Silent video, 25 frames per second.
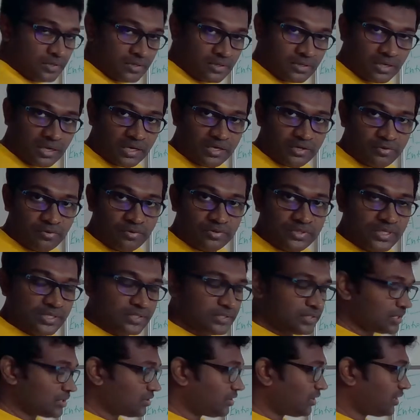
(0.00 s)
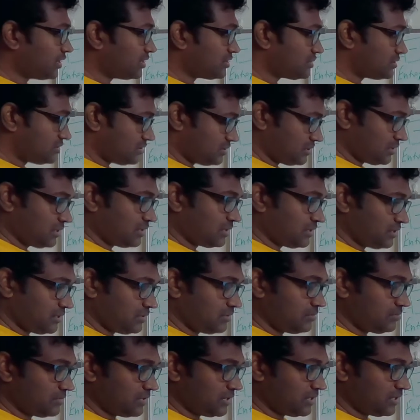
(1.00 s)
and you know that the coin is
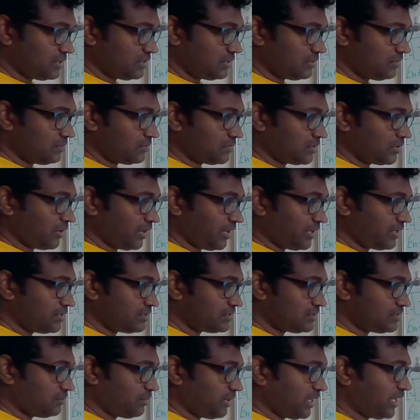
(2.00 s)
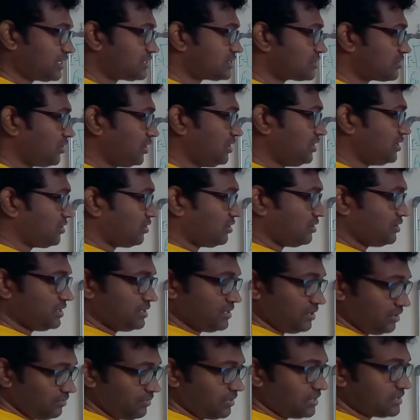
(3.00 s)
a biased coin; it
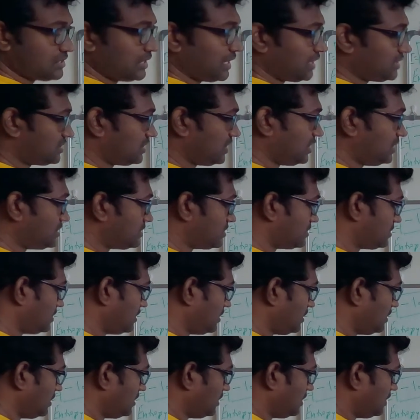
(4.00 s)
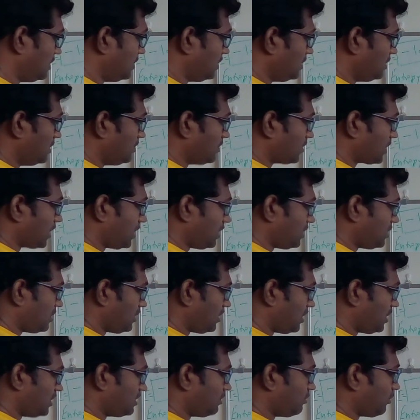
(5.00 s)
always has heads. Okay,
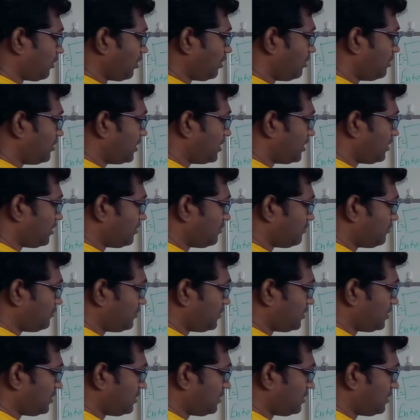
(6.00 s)
and the probability of